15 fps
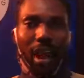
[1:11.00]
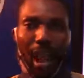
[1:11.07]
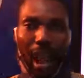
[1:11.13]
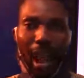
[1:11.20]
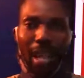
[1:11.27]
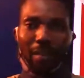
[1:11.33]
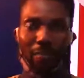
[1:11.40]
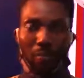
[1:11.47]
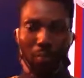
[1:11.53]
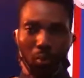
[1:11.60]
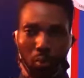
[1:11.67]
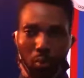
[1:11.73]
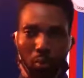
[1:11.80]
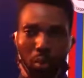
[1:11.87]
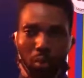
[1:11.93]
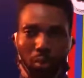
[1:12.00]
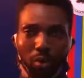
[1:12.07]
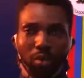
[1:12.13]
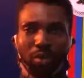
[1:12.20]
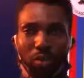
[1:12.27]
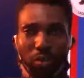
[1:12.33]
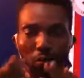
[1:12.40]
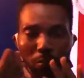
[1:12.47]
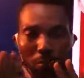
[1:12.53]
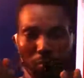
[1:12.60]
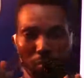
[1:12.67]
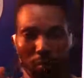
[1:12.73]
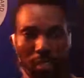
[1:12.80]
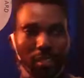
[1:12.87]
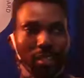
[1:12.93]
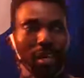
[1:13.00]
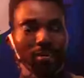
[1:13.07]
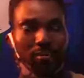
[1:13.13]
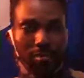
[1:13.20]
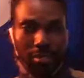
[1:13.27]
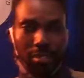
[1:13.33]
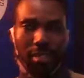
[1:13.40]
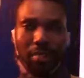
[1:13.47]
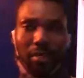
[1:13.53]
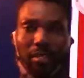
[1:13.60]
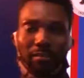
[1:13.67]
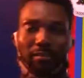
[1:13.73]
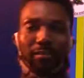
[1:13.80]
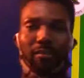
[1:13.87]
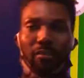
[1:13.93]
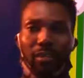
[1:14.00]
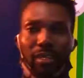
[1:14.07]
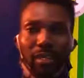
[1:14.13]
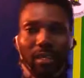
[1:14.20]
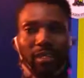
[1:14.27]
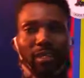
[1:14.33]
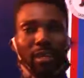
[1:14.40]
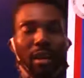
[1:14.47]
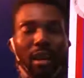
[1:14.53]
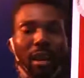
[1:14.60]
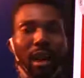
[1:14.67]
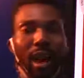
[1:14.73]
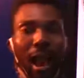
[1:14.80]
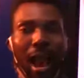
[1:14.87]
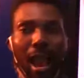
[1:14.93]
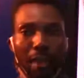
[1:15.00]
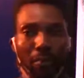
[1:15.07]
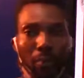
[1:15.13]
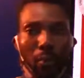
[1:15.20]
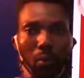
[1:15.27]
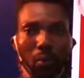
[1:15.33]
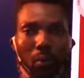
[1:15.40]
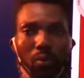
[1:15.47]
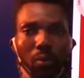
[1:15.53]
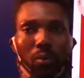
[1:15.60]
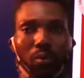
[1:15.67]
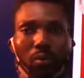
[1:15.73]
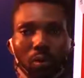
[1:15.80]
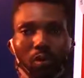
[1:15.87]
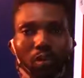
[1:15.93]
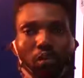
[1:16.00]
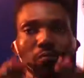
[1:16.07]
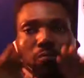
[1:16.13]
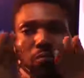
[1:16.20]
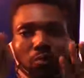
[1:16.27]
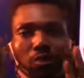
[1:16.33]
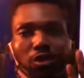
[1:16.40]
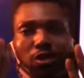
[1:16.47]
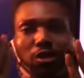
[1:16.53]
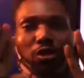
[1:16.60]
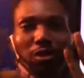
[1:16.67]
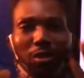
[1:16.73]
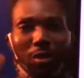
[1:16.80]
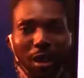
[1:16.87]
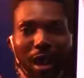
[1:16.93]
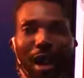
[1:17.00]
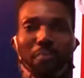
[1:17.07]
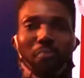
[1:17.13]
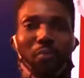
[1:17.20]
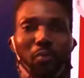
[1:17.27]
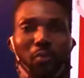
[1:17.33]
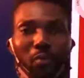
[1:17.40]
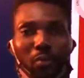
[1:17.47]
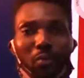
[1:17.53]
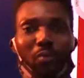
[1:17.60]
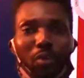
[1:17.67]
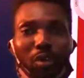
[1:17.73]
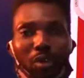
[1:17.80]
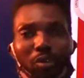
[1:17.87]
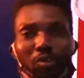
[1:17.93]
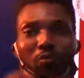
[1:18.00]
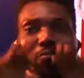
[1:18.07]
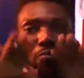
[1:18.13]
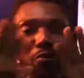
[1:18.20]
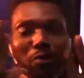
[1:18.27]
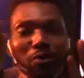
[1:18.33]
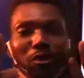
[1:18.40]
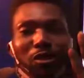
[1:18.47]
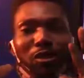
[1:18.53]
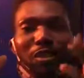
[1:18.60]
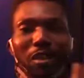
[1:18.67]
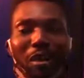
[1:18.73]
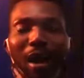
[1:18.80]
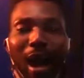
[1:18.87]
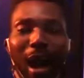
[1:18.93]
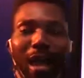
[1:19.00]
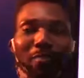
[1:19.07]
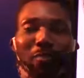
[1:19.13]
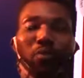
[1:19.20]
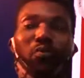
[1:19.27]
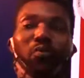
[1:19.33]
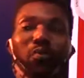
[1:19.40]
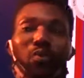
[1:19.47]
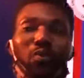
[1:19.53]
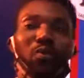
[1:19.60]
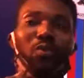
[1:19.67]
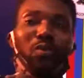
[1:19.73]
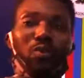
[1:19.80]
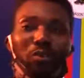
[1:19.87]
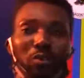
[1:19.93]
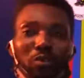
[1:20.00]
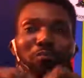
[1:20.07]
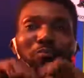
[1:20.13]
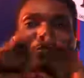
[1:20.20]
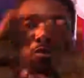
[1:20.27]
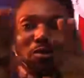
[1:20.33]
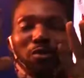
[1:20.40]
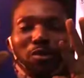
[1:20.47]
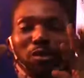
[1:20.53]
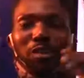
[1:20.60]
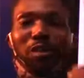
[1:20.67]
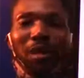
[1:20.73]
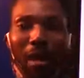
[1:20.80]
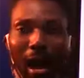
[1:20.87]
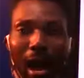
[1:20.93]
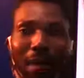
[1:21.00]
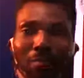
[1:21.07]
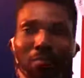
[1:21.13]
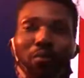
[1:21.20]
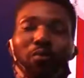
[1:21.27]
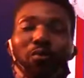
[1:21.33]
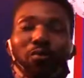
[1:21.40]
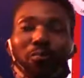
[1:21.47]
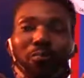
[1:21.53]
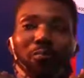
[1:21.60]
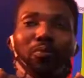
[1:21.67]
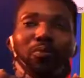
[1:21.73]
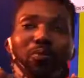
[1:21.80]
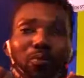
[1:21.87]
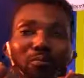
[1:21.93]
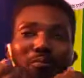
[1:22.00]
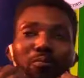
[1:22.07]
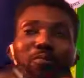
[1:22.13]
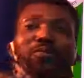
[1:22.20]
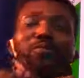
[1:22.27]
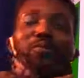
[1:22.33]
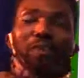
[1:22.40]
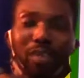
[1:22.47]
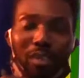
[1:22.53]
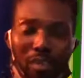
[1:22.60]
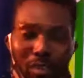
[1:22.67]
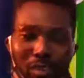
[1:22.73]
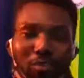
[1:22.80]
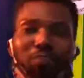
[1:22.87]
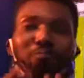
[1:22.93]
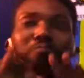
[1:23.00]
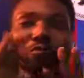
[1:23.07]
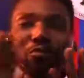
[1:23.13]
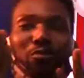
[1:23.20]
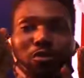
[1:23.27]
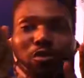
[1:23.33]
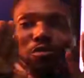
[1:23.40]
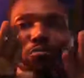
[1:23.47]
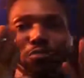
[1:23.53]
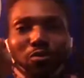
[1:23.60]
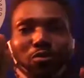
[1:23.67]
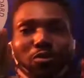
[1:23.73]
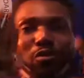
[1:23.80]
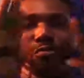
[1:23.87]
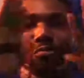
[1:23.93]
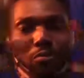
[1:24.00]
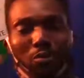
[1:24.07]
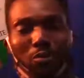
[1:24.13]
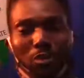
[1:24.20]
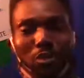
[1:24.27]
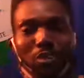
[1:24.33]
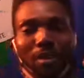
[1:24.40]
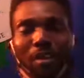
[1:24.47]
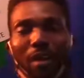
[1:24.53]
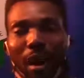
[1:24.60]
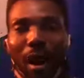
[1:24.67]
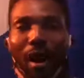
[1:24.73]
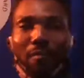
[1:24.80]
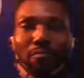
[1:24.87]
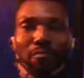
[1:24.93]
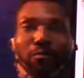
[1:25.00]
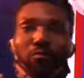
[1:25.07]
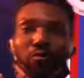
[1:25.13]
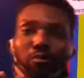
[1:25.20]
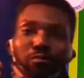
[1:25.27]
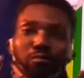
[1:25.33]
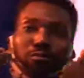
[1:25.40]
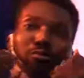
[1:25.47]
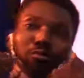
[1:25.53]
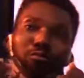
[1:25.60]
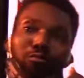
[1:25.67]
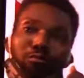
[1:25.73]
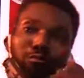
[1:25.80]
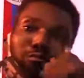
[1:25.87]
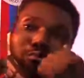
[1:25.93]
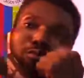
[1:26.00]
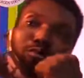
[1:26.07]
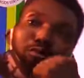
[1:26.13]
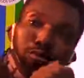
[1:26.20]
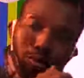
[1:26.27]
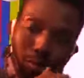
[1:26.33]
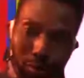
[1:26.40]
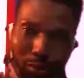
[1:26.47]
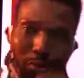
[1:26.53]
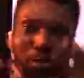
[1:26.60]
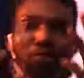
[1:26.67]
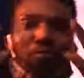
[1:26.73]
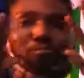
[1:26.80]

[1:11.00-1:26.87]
I pull, you push. Now, see me doing that. I pull, you push. I pull, you push. I pull, you push. I pull, pull, pull. You push, push, push. I pull, pull, pull. You